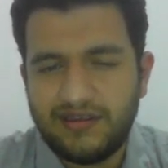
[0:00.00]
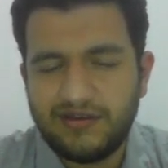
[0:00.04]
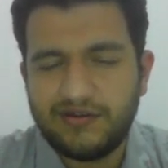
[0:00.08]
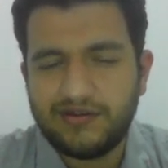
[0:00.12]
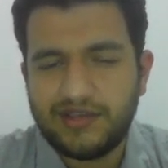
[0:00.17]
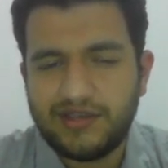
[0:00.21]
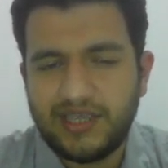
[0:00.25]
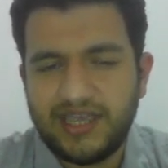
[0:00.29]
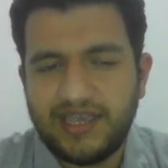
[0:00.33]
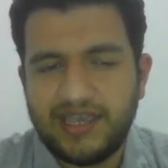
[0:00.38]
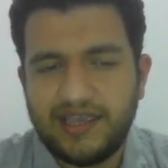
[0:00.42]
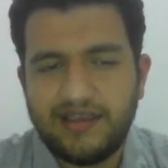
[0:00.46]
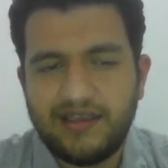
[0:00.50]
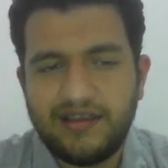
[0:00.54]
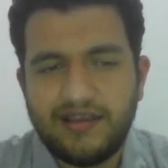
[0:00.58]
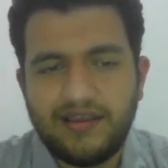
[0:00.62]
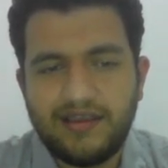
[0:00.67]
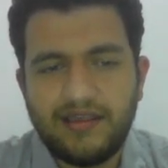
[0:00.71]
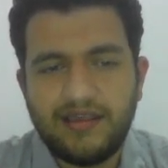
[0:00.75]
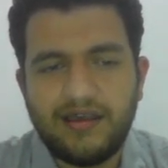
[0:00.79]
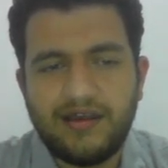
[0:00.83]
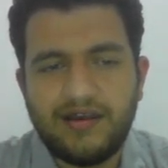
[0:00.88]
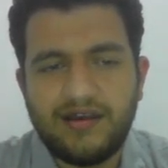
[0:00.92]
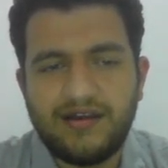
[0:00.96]
Okay,
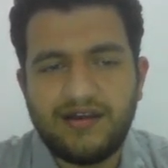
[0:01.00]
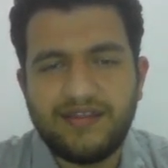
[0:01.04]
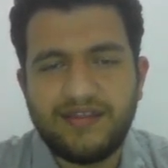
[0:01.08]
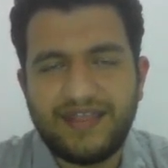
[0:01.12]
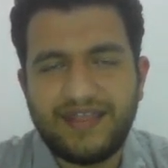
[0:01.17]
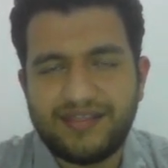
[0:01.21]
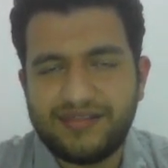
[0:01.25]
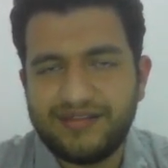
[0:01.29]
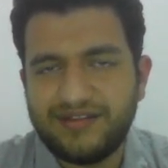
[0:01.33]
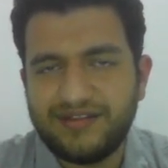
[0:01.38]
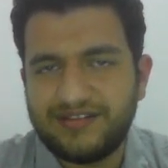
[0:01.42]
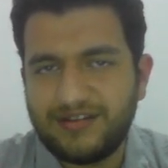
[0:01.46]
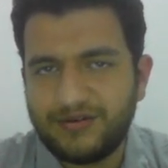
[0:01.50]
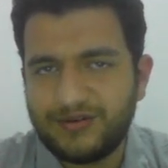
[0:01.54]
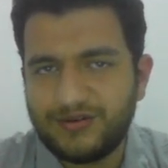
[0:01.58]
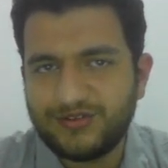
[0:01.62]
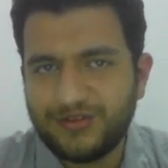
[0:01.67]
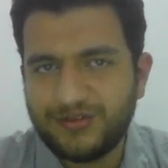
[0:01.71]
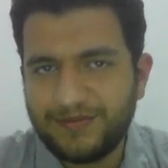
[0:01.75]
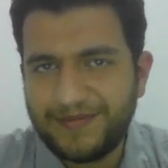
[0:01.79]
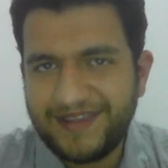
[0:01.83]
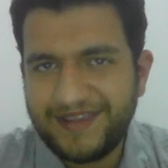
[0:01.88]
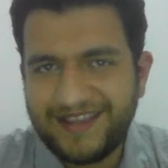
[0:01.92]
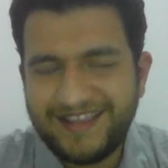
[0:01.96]
that's not our
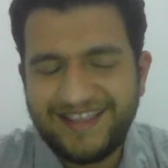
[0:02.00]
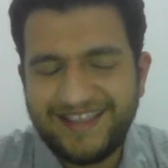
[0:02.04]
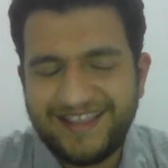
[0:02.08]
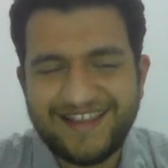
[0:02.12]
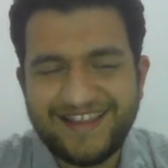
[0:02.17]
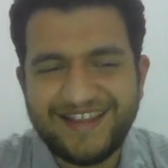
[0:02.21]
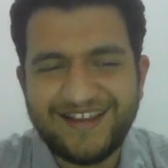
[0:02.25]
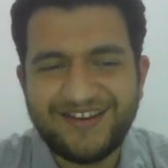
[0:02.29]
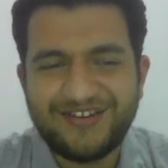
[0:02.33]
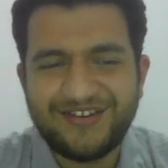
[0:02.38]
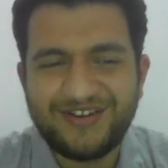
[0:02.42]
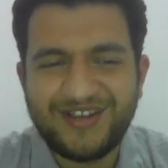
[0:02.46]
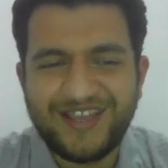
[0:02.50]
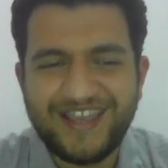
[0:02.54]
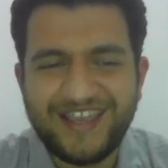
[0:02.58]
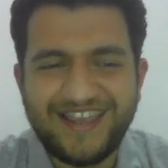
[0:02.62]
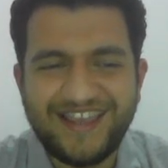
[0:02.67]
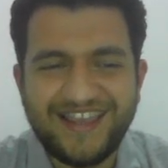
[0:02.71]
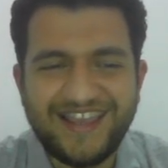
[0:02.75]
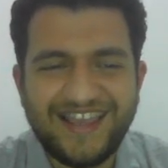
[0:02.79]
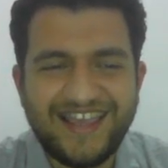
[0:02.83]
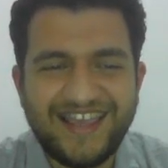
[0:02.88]
topic. Okay,